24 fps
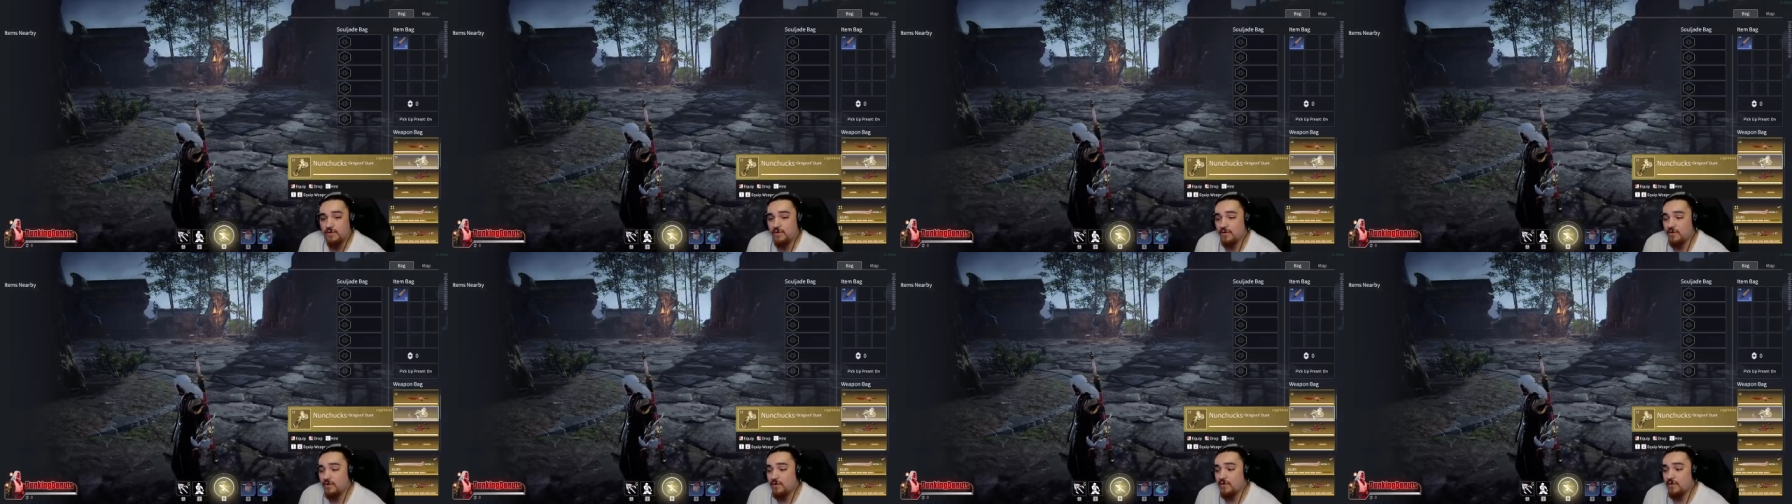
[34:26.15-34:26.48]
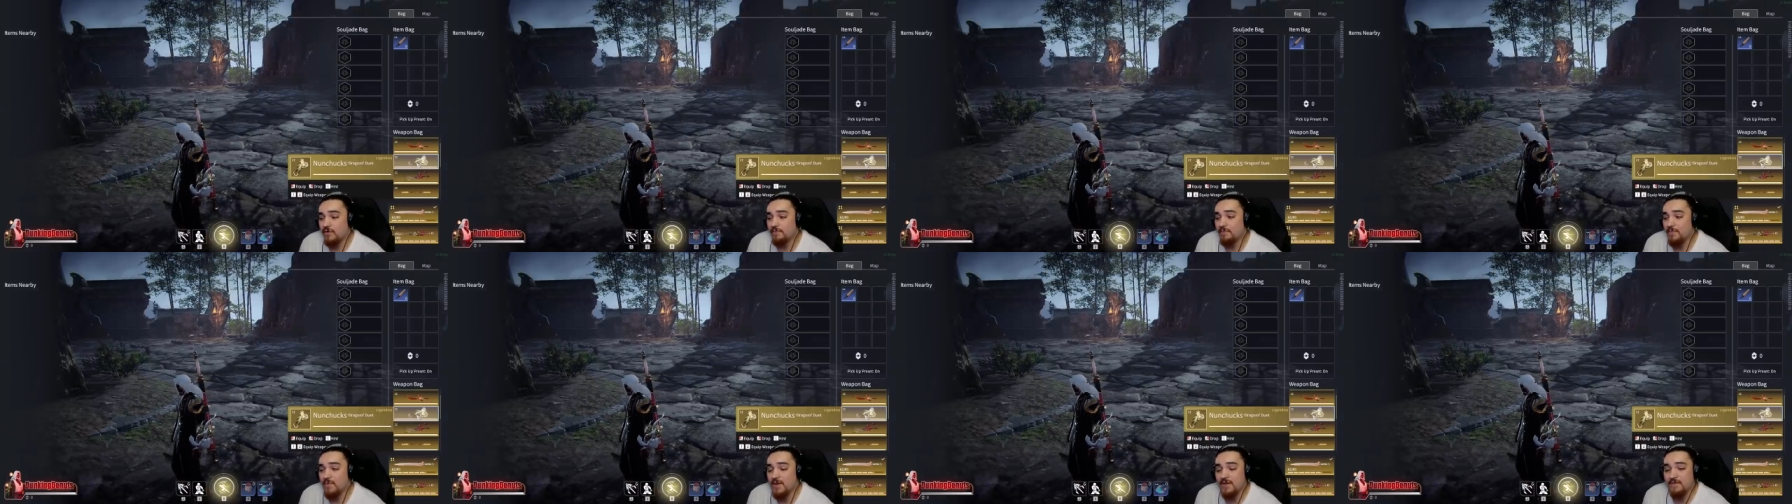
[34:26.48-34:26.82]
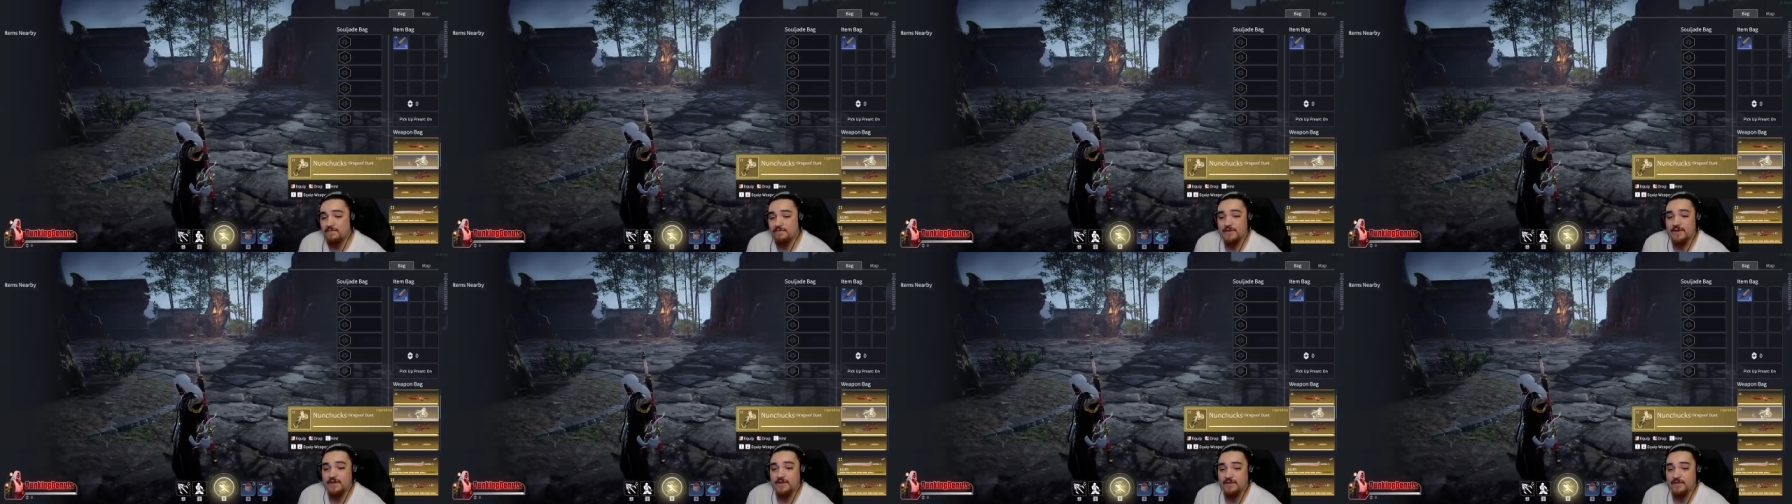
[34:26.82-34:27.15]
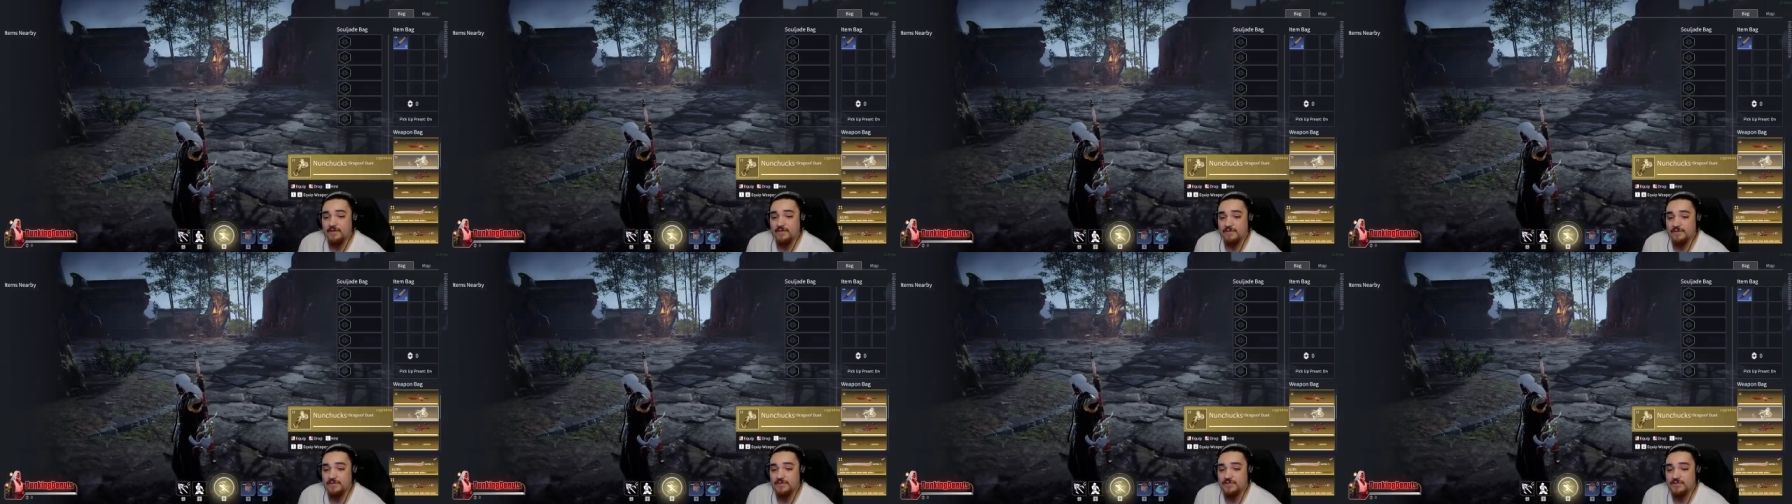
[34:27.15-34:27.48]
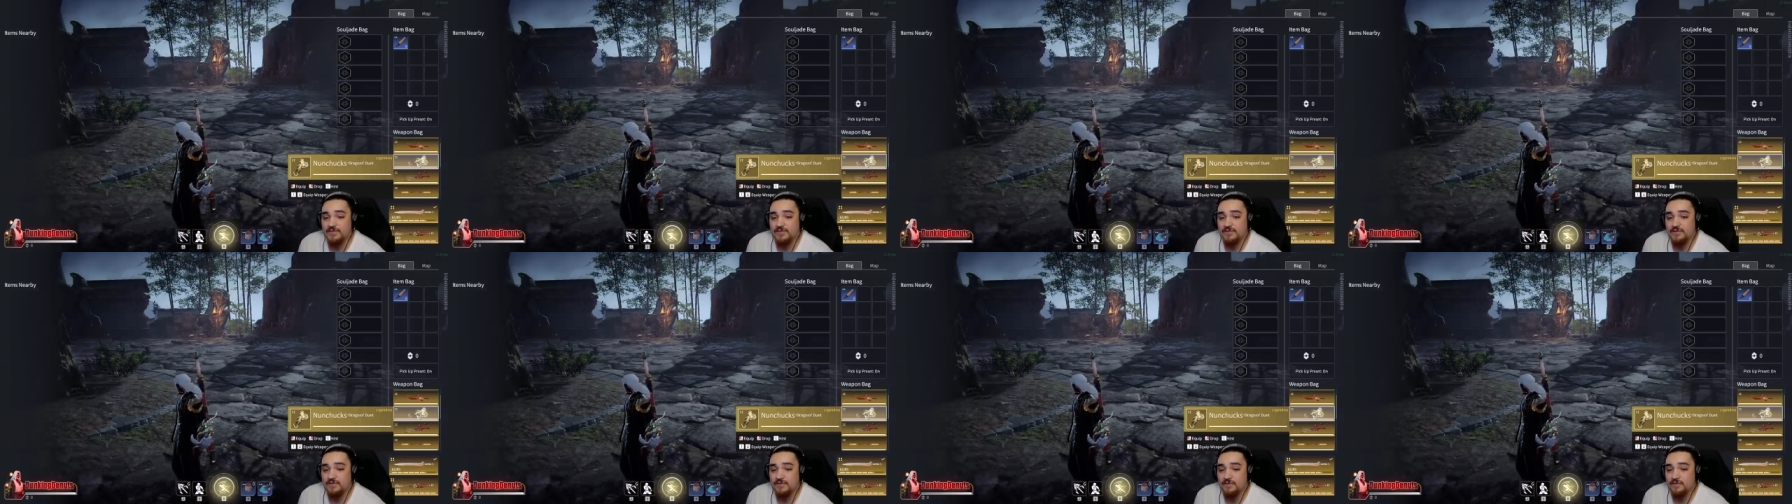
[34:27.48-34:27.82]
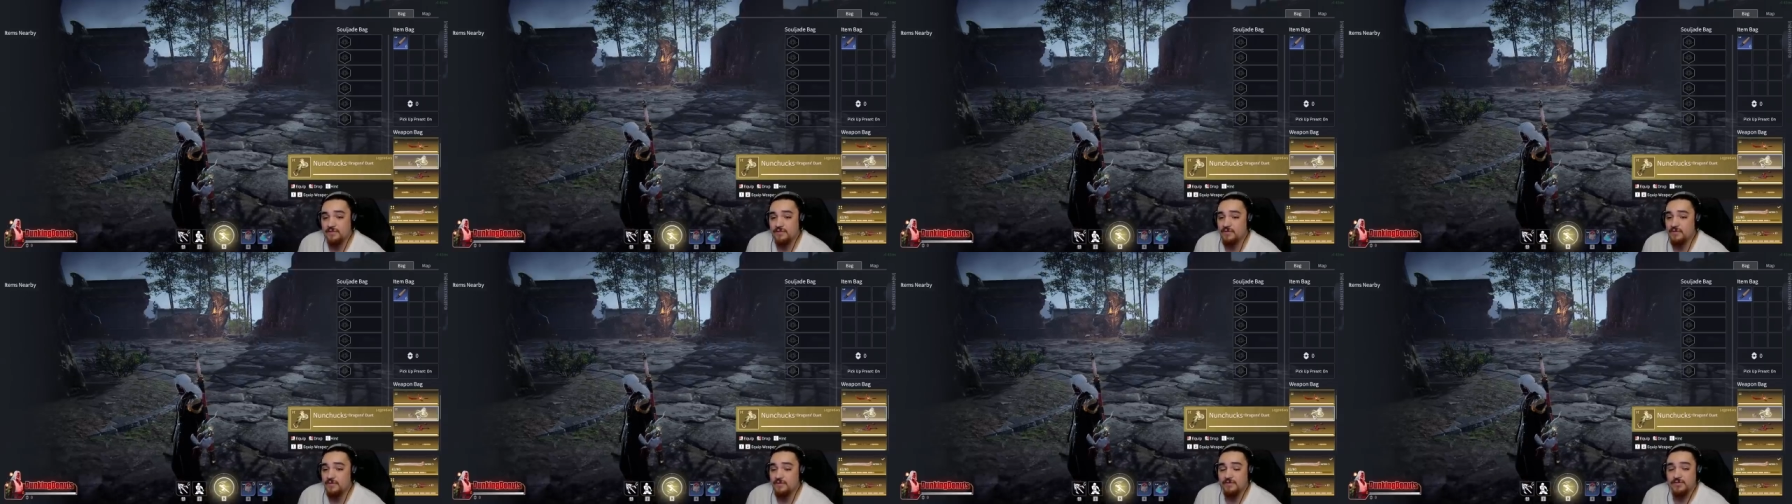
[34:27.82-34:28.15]
or make videos
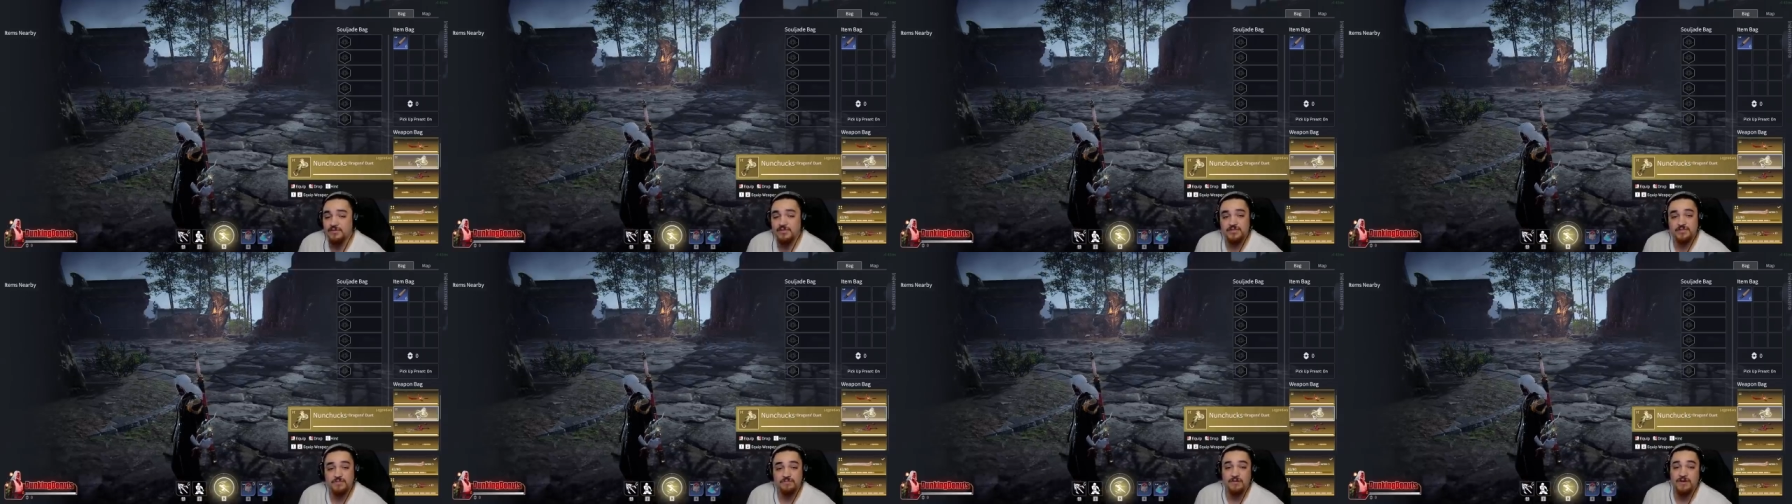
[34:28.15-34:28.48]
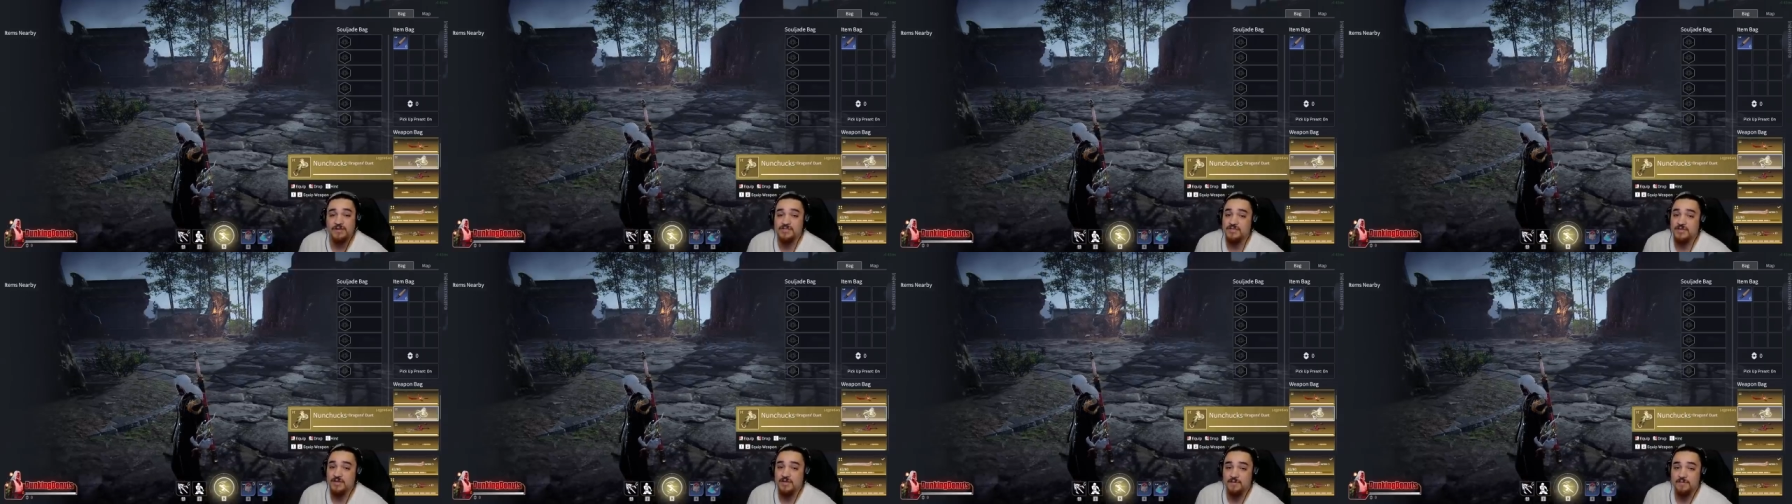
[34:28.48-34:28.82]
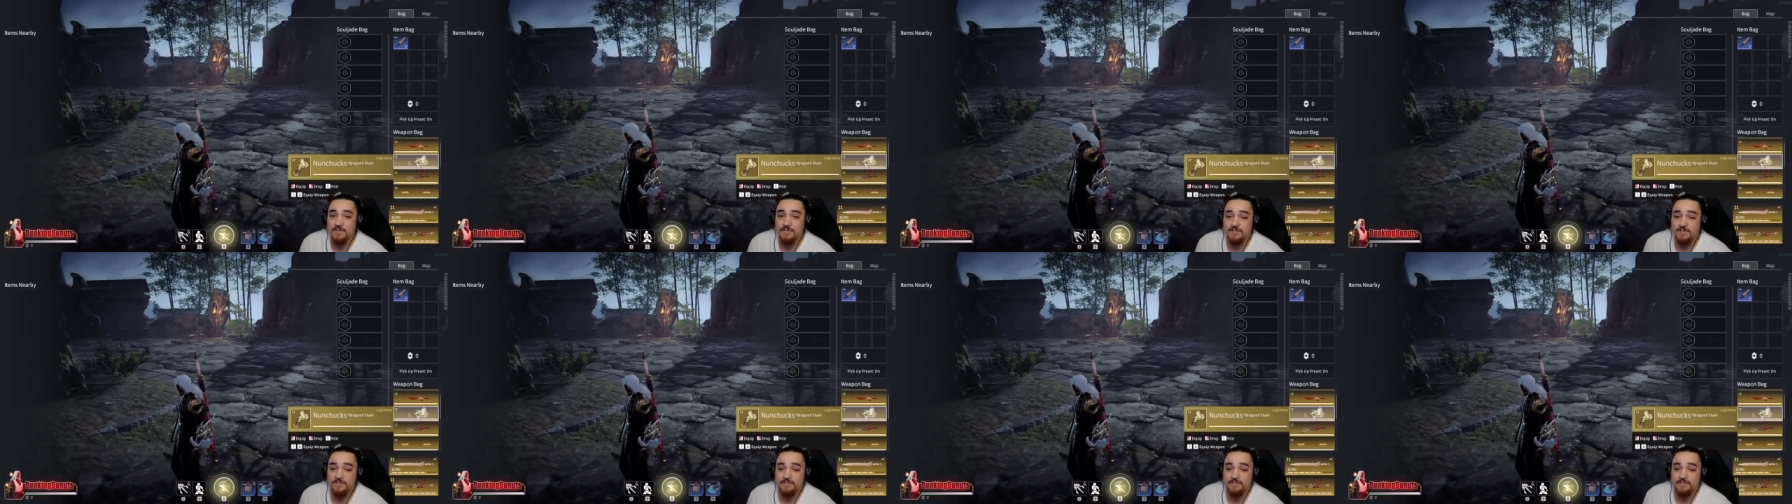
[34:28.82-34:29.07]
or just rest up.